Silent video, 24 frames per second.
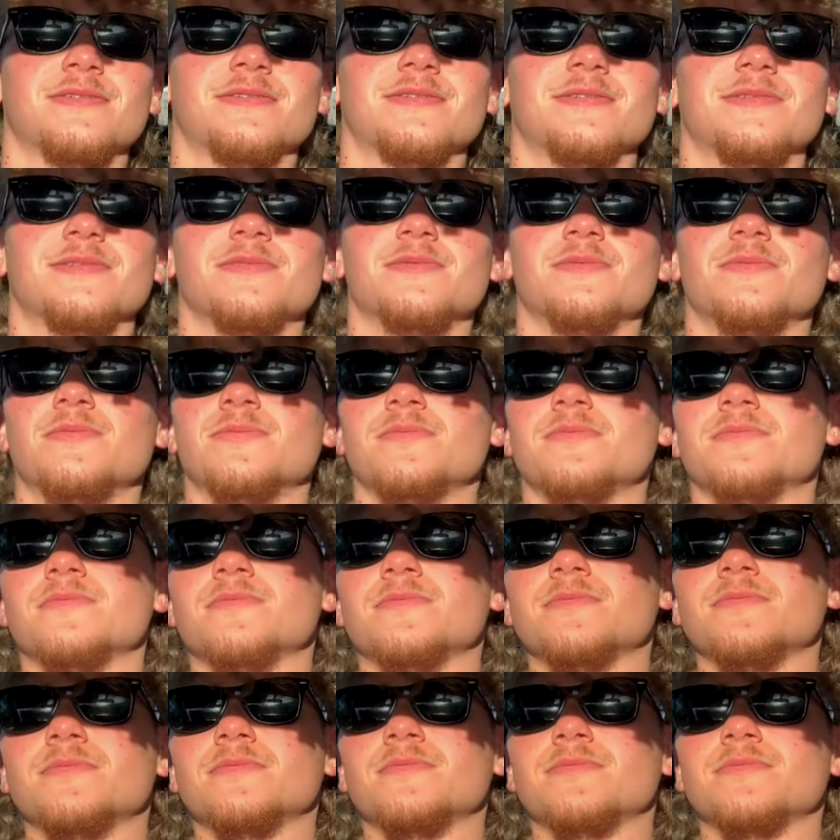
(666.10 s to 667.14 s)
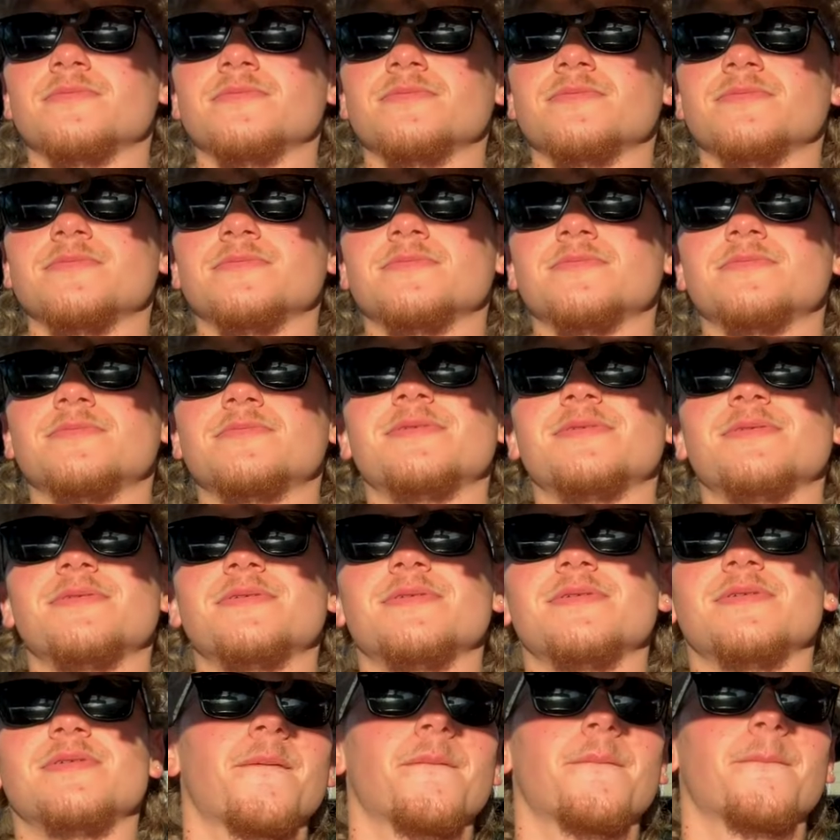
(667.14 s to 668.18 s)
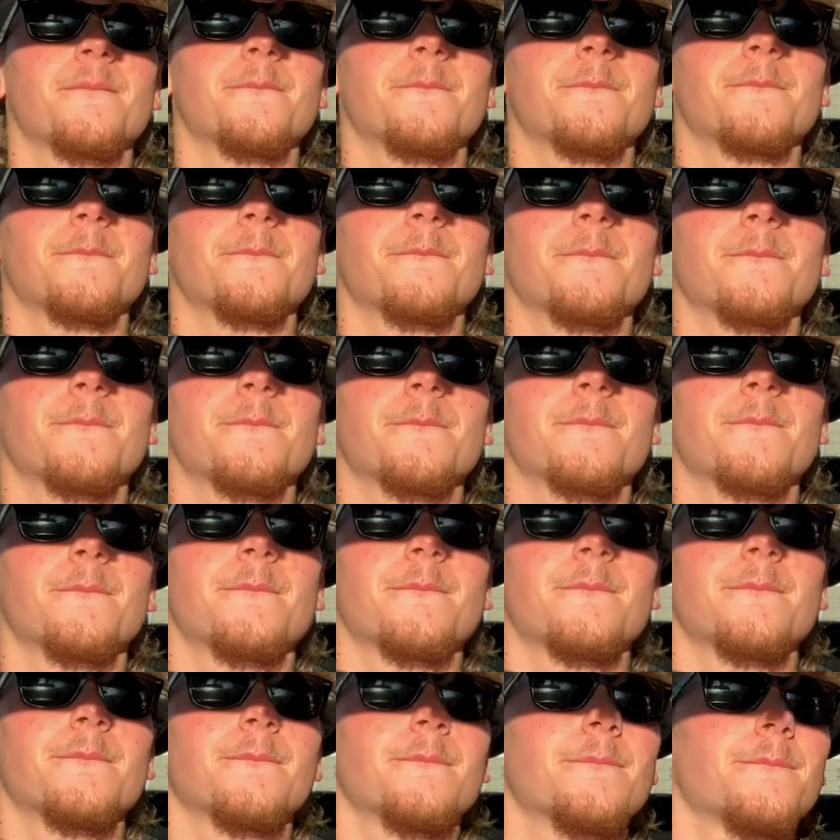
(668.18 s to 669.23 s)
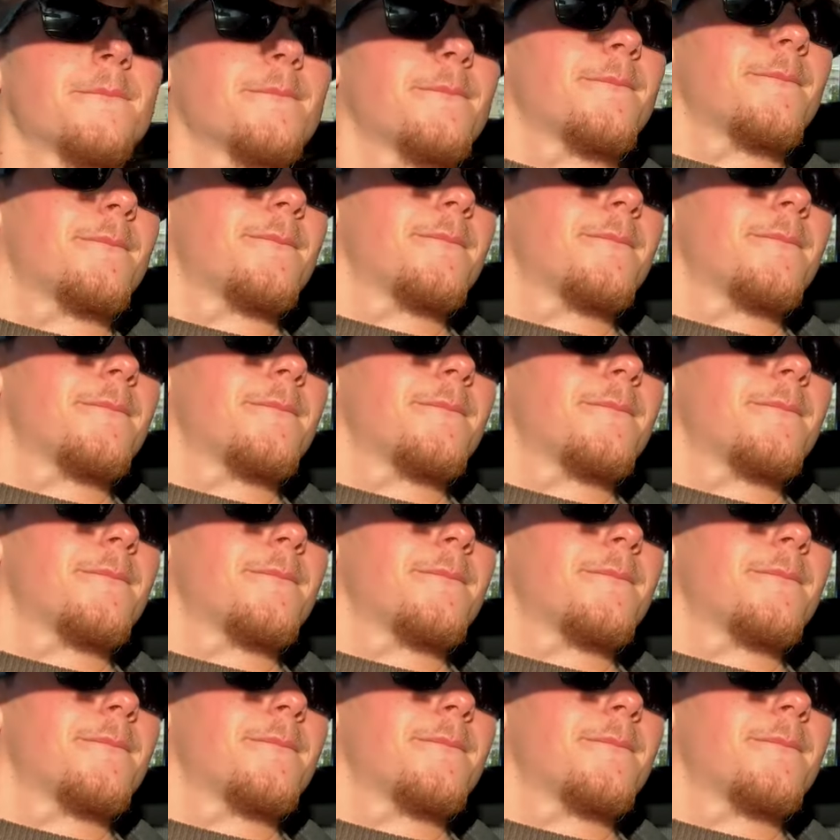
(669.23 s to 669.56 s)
The person shown says nothing.